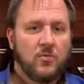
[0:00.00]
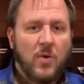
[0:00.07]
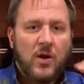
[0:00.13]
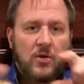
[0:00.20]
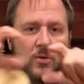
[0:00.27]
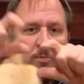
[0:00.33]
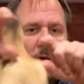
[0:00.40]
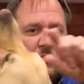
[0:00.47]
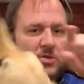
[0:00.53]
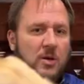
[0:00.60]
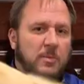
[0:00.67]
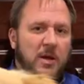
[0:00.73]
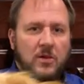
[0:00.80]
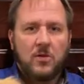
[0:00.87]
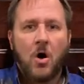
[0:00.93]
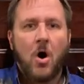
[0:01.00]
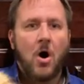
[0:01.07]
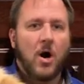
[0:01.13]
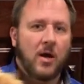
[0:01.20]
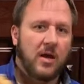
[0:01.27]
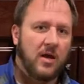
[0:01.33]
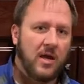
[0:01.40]
Regular bones are going to be
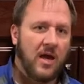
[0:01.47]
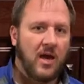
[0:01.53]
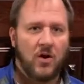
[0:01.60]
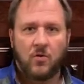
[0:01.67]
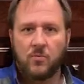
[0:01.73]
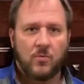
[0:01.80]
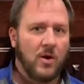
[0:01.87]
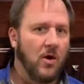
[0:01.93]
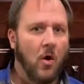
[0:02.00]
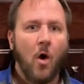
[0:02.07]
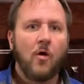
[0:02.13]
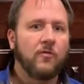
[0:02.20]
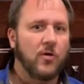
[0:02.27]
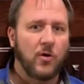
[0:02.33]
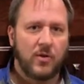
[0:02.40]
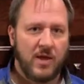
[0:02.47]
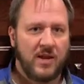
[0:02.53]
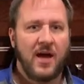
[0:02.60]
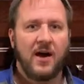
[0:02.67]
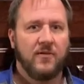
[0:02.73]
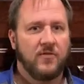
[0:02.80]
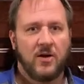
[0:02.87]
long and oval
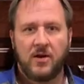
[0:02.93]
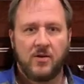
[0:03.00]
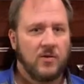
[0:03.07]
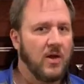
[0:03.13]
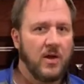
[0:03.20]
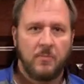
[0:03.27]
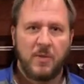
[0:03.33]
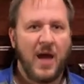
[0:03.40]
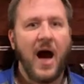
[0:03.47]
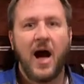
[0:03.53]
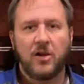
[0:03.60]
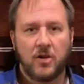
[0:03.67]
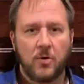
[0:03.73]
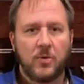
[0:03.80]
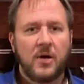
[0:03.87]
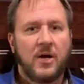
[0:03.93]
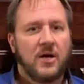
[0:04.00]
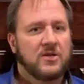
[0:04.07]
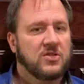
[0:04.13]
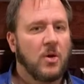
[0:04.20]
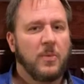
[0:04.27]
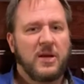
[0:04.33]
and and be hollow.
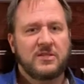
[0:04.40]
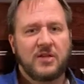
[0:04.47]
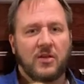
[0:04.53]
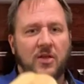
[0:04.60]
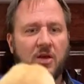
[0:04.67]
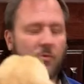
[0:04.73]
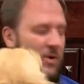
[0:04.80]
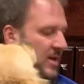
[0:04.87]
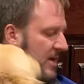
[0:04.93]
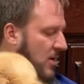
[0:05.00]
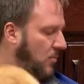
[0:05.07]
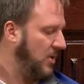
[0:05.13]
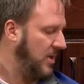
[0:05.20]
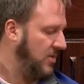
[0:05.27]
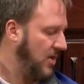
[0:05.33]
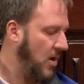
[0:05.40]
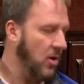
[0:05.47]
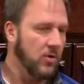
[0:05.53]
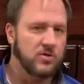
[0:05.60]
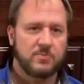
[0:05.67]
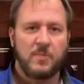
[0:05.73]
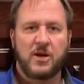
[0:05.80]
So basically, when you get one of
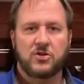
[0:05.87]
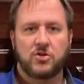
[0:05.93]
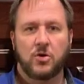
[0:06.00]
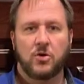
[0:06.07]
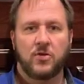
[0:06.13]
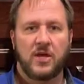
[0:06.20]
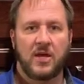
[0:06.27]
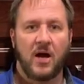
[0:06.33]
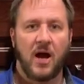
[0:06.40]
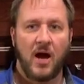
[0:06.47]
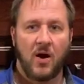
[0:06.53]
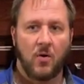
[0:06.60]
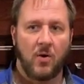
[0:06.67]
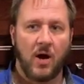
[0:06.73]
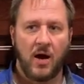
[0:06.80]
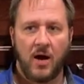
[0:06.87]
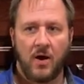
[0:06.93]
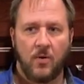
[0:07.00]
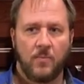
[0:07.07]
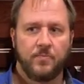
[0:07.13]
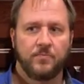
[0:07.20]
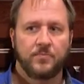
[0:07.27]
those, make sure if you get the
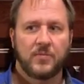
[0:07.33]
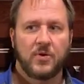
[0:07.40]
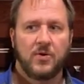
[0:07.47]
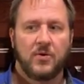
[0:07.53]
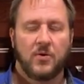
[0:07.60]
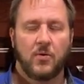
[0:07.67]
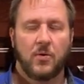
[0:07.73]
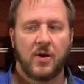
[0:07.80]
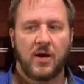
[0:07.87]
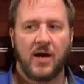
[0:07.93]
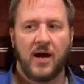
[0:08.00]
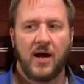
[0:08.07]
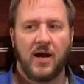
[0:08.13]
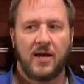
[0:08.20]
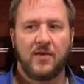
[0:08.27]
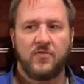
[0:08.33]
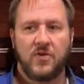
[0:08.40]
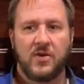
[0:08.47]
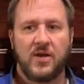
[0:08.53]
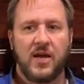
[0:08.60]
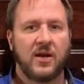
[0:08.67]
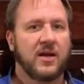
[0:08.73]

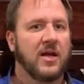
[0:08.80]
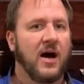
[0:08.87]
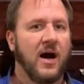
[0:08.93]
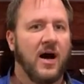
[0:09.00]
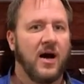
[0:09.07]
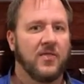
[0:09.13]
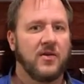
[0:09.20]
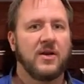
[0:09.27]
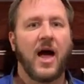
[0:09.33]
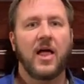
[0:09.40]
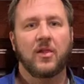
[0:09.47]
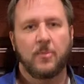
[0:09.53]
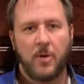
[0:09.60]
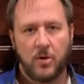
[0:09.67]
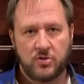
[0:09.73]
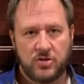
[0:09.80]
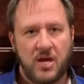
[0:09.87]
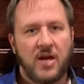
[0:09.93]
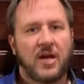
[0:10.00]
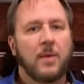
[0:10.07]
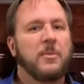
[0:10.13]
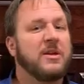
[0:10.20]
Nyla bones
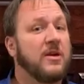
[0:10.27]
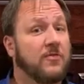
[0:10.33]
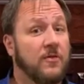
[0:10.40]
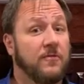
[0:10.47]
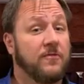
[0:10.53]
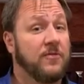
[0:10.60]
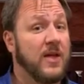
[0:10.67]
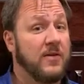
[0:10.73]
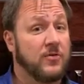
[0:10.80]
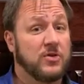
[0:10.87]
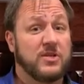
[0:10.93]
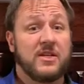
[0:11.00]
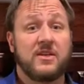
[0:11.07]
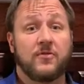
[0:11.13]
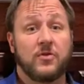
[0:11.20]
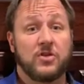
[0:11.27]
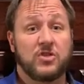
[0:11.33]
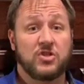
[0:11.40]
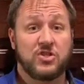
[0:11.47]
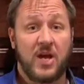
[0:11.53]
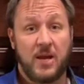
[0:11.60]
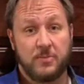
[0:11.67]
come in different flavors and different
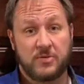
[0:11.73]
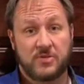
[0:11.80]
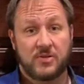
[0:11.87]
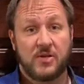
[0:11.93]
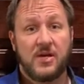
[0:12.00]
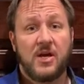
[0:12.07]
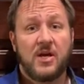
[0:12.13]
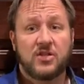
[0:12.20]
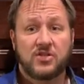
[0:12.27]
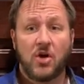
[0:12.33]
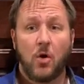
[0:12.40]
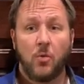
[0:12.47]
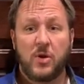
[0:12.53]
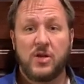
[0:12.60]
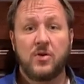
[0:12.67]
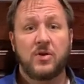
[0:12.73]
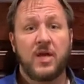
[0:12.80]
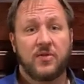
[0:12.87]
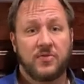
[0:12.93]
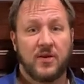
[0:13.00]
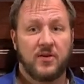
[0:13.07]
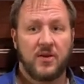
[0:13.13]
shapes. So when you
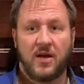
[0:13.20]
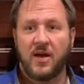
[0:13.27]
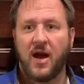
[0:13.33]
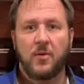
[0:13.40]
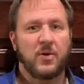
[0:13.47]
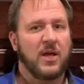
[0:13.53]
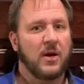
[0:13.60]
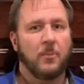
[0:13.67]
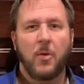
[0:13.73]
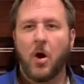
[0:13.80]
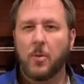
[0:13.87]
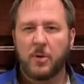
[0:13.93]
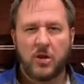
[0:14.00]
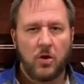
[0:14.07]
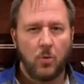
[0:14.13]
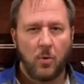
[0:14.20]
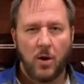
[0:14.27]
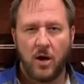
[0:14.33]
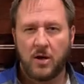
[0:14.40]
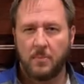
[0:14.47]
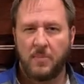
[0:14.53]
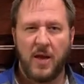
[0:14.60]
get I would get a barbecue
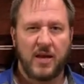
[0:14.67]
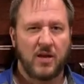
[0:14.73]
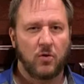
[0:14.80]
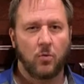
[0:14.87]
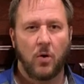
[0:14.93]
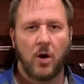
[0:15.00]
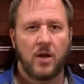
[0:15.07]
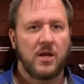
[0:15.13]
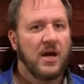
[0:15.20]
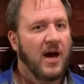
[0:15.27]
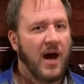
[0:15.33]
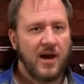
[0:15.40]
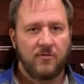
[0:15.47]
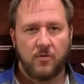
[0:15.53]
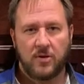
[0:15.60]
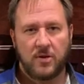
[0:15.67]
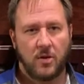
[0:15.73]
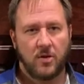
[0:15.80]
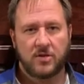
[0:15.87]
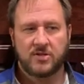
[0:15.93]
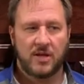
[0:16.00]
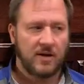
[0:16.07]
one, a bacon one. I have one that
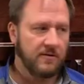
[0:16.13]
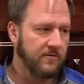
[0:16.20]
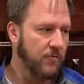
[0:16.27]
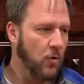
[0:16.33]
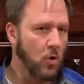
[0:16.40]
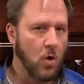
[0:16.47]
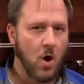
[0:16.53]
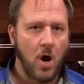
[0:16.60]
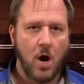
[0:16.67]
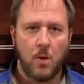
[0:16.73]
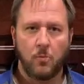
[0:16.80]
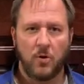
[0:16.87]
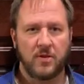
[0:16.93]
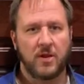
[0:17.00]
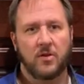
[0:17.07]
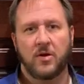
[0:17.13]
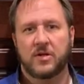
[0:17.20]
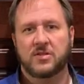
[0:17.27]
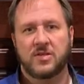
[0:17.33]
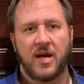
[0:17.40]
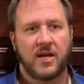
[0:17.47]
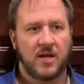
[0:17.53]
looks like a forearm, one that
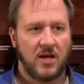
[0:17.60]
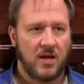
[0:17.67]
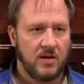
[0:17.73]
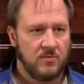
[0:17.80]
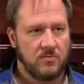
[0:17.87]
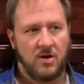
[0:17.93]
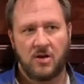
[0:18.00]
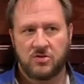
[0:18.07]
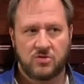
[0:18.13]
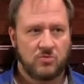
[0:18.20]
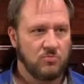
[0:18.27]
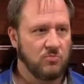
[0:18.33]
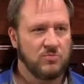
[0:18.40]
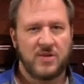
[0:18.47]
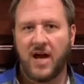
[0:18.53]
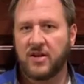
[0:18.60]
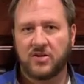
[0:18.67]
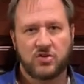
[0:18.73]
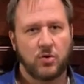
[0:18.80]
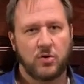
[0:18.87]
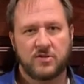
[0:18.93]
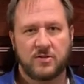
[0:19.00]
looks like a
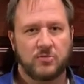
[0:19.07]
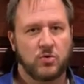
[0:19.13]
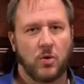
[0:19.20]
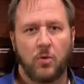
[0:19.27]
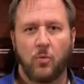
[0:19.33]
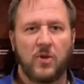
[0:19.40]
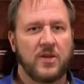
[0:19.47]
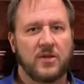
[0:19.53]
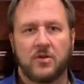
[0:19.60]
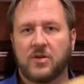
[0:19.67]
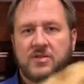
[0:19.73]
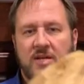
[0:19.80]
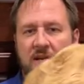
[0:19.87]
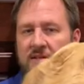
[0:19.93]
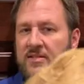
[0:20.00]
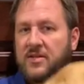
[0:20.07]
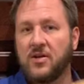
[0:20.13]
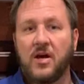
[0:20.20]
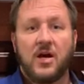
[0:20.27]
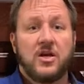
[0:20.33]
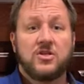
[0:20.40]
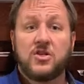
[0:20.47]
dinosaur of some sort, one that looks like a
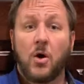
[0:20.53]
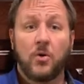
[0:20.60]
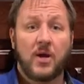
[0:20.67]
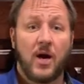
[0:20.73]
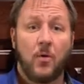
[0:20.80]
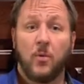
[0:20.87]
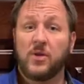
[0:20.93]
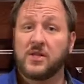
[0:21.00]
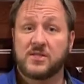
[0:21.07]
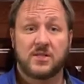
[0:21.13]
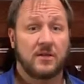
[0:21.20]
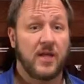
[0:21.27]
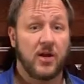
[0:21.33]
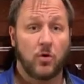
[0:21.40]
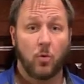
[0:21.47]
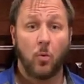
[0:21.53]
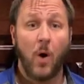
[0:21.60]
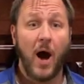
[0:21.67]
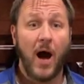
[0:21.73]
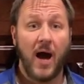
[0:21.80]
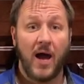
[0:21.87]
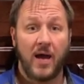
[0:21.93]
donut, one that's a letter
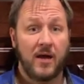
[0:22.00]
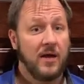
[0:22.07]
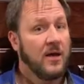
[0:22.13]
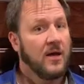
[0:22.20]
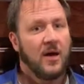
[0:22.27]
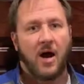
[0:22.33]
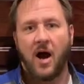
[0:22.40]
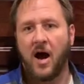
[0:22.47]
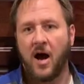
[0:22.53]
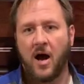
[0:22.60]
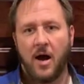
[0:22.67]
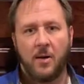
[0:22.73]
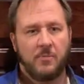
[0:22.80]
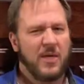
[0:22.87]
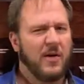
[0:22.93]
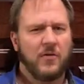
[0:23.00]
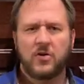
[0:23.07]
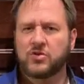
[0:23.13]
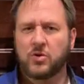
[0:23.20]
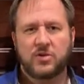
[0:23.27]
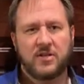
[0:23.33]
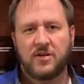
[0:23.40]
Y. They have
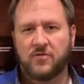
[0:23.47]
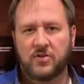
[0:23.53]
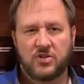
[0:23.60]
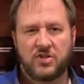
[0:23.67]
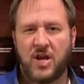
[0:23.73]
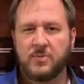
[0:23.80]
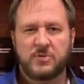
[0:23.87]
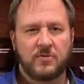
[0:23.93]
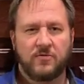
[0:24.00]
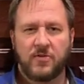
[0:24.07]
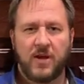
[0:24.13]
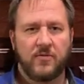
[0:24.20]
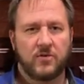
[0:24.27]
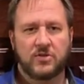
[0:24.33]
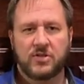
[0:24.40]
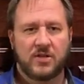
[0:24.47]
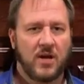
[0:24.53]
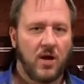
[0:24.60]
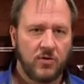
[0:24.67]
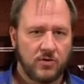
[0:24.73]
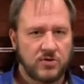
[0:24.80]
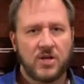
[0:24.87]
all sorts of different shapes and flavors and
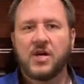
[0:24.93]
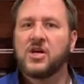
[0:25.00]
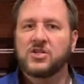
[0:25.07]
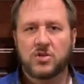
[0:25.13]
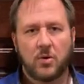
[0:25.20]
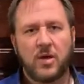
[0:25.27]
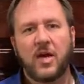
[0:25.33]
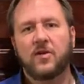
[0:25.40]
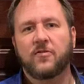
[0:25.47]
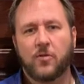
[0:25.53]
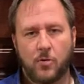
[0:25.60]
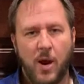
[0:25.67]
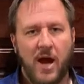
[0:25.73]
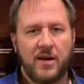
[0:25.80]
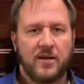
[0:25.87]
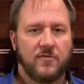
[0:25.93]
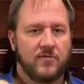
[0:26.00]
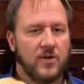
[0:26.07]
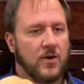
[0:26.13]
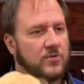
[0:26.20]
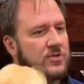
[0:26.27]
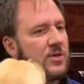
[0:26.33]
colors. So get a variety
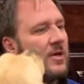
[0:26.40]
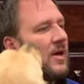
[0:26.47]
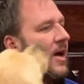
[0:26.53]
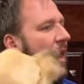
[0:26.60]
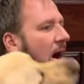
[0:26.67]
of those.